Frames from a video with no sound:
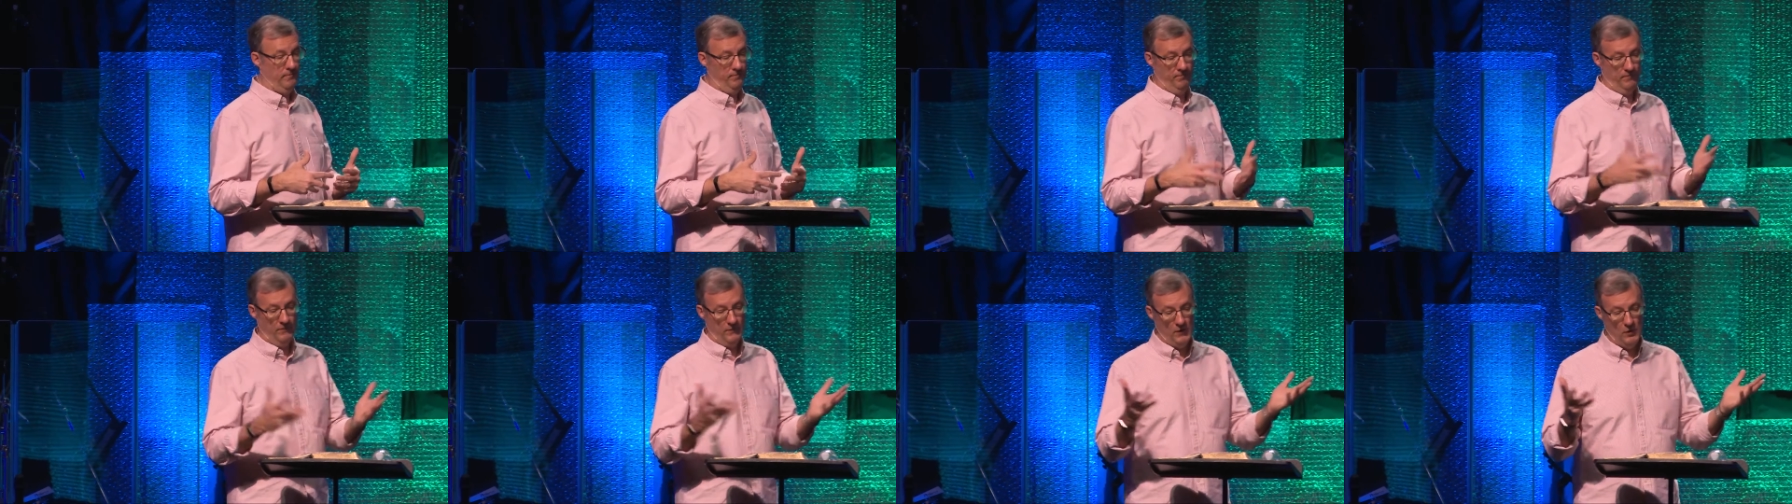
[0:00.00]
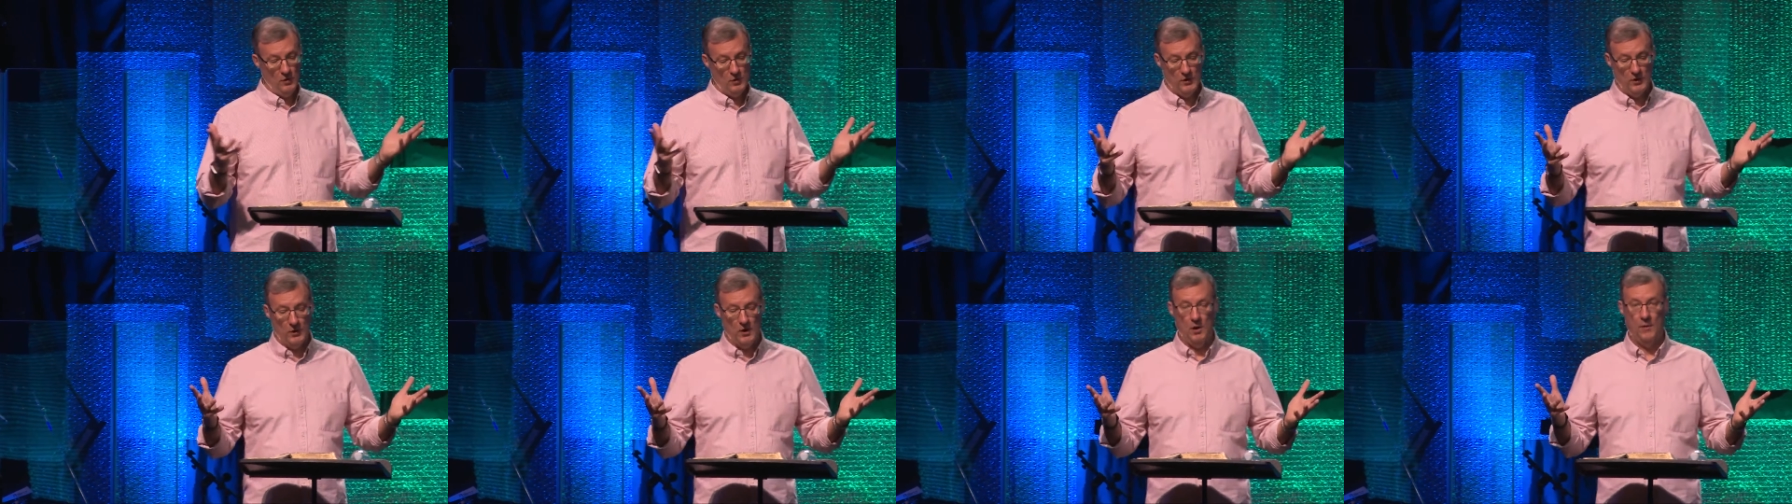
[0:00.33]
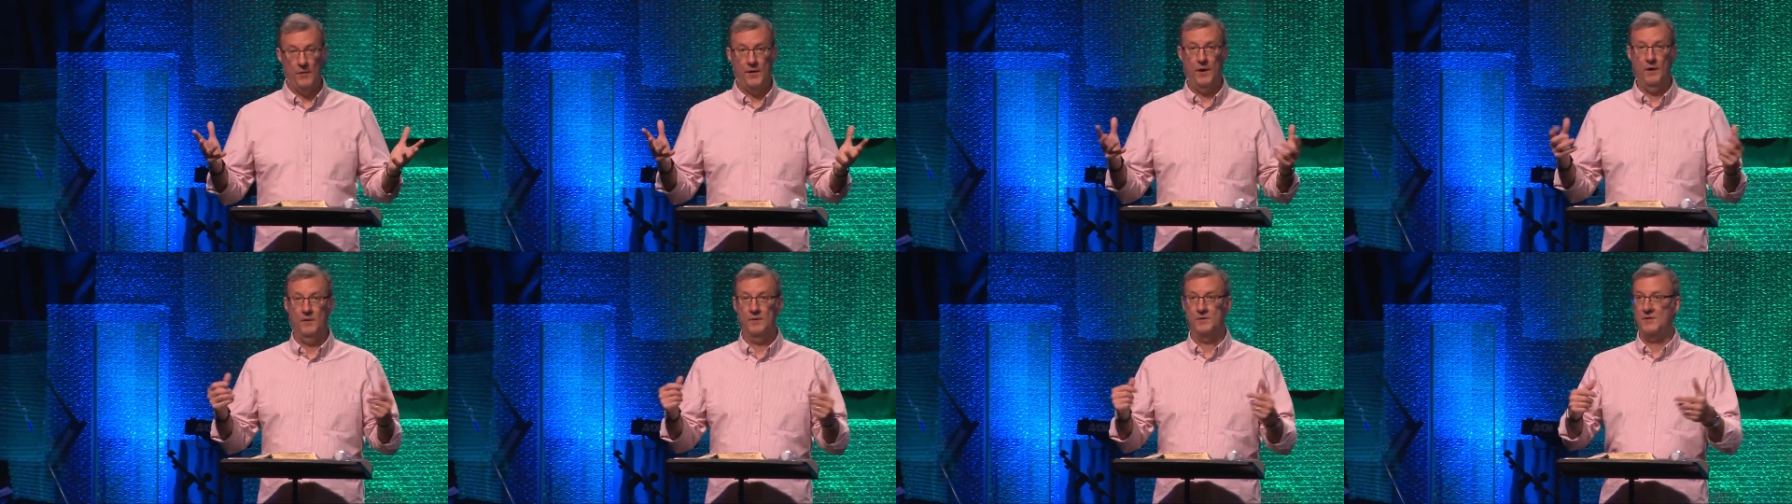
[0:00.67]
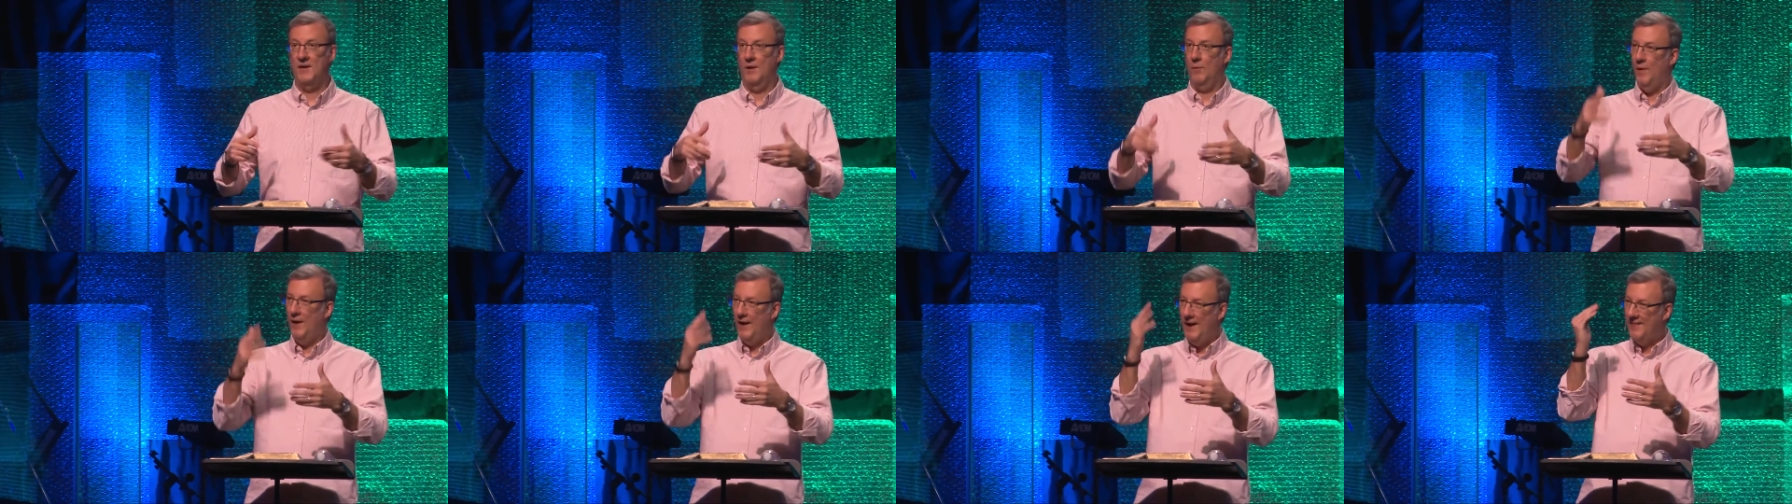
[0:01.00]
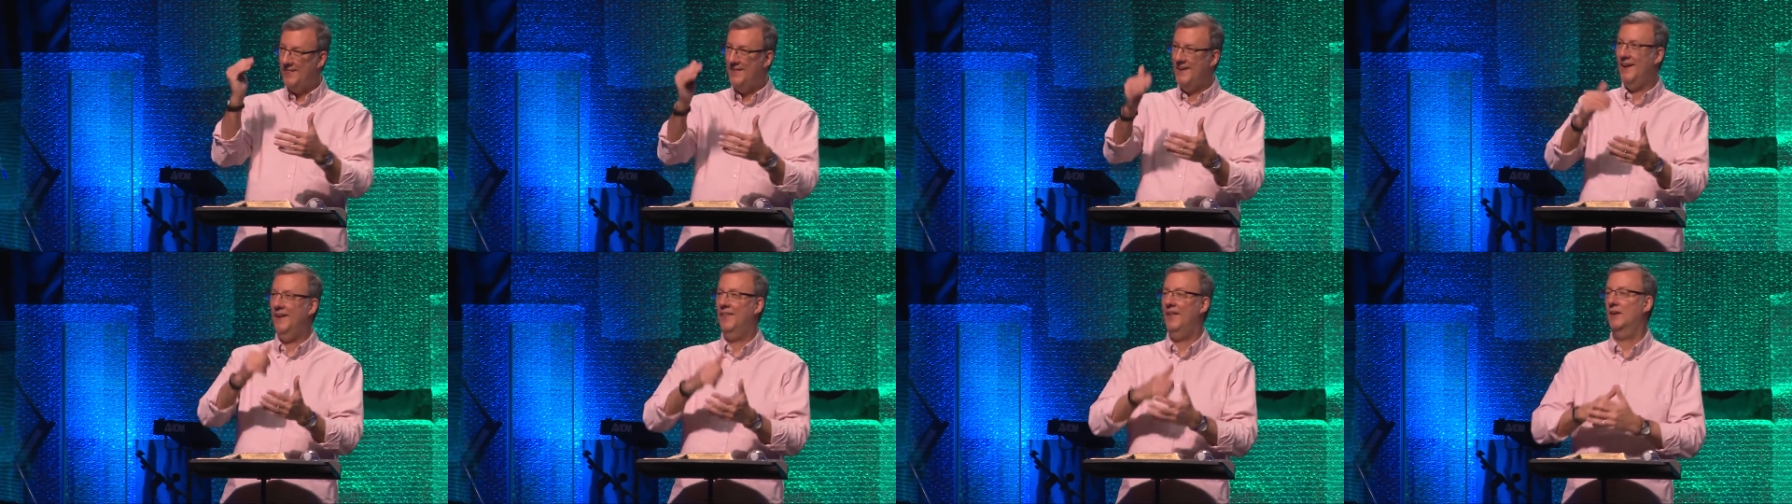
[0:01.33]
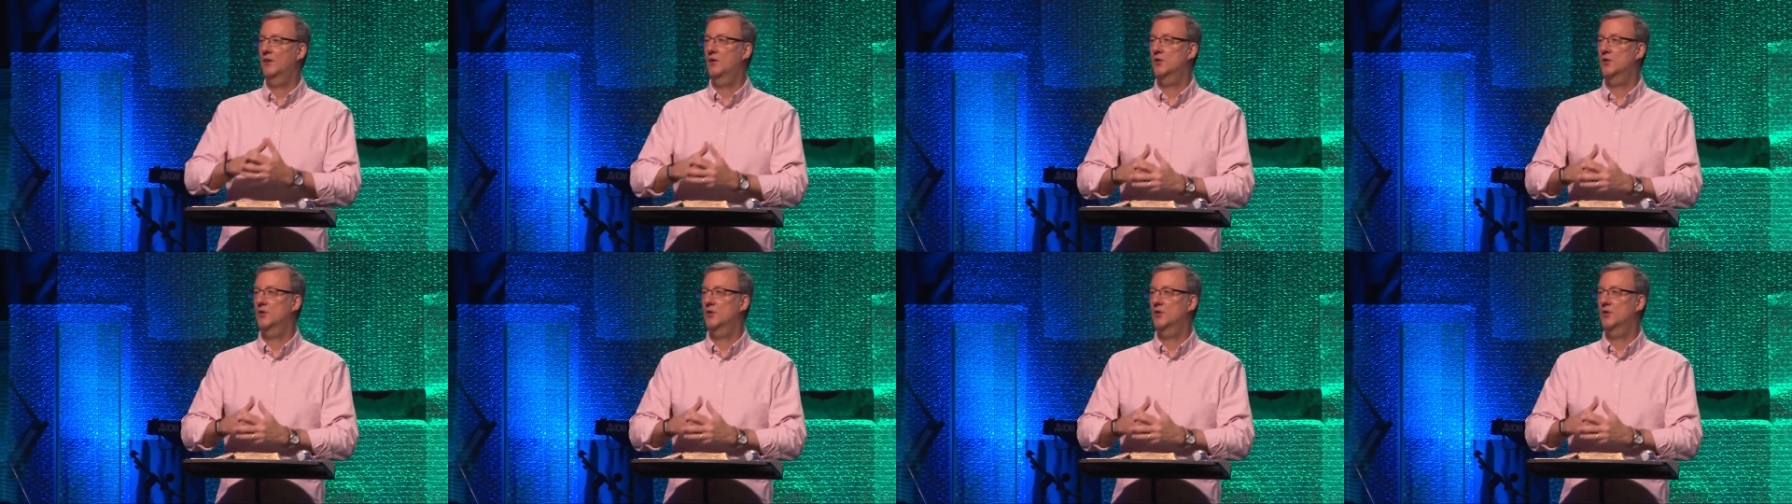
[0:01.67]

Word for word: you can go there and say, well, I think I'd like